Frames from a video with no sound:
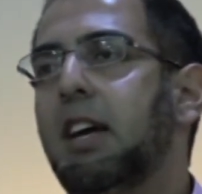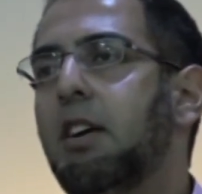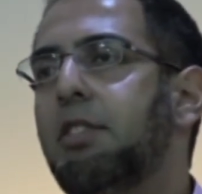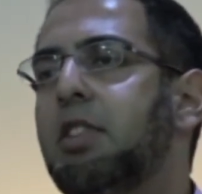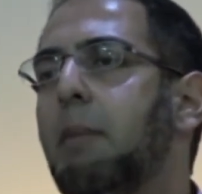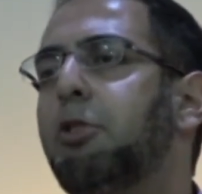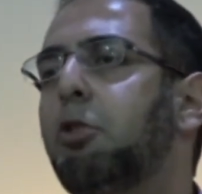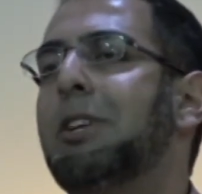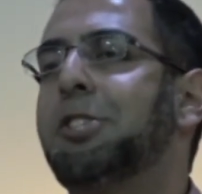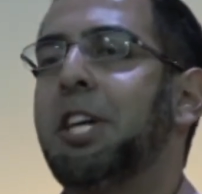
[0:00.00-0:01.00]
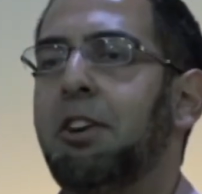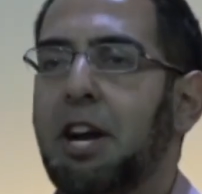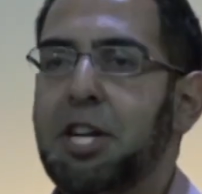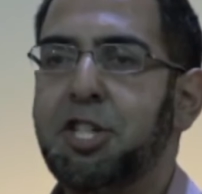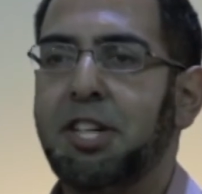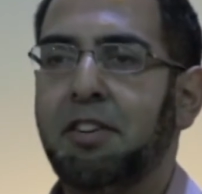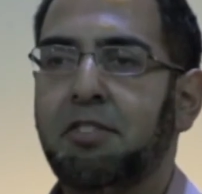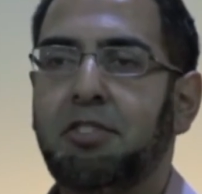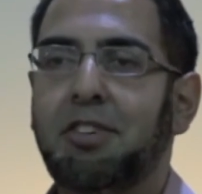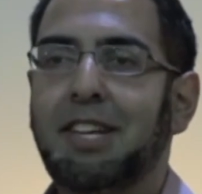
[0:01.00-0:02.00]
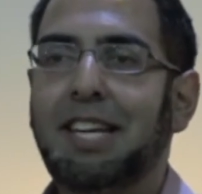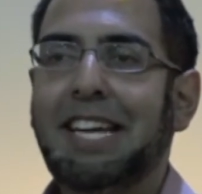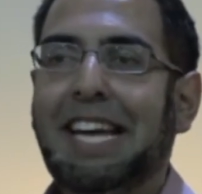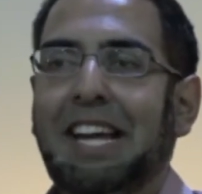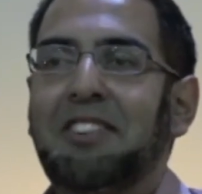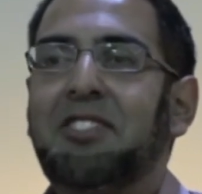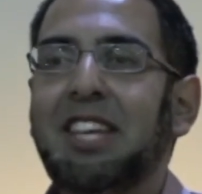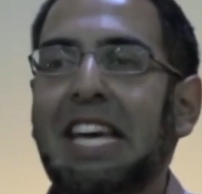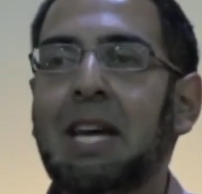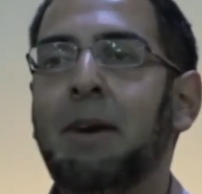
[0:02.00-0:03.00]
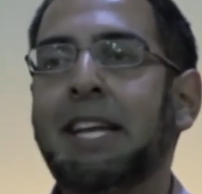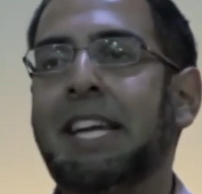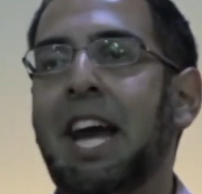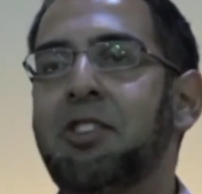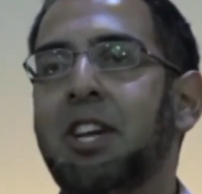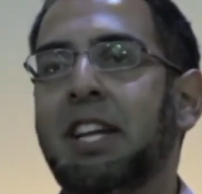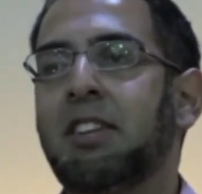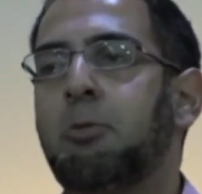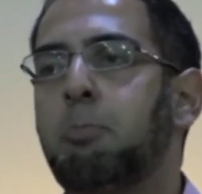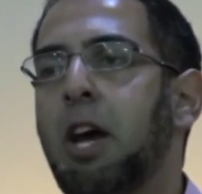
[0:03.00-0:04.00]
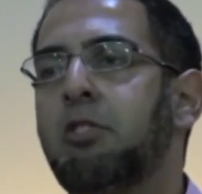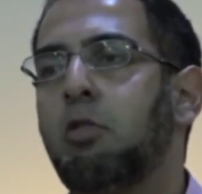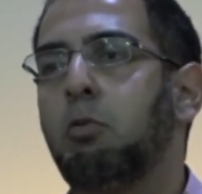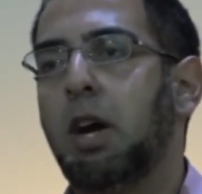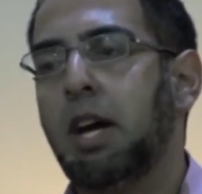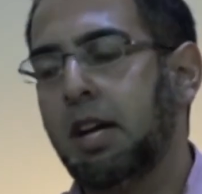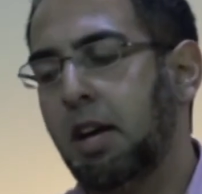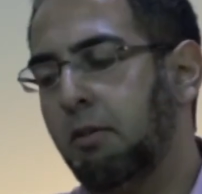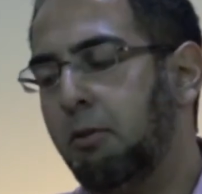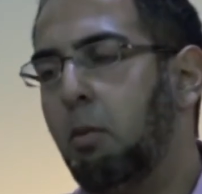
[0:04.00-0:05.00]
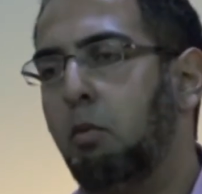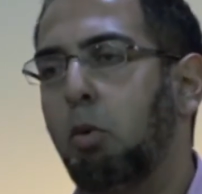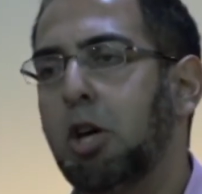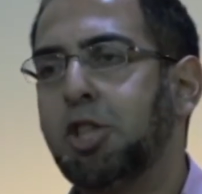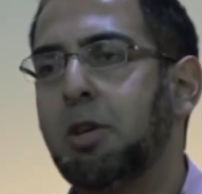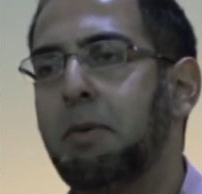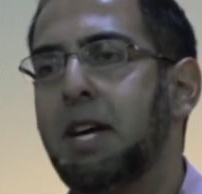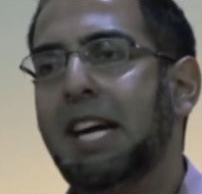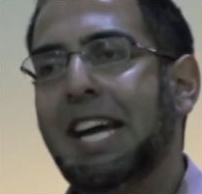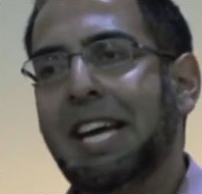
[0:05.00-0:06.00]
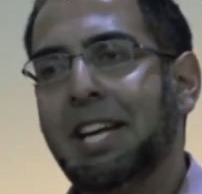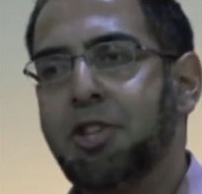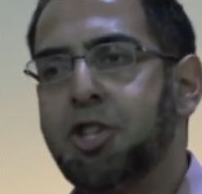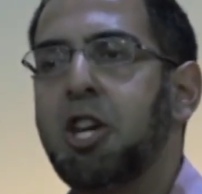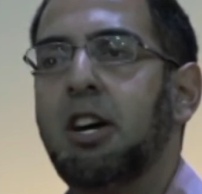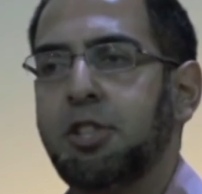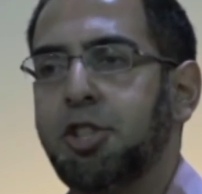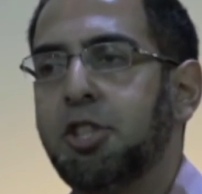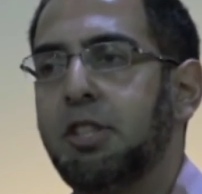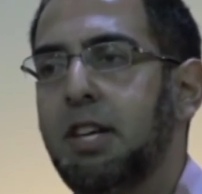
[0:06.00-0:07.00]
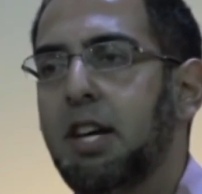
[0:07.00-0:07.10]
subsequent generations, in seeing him engaging in this place of, in a form of worship in a church,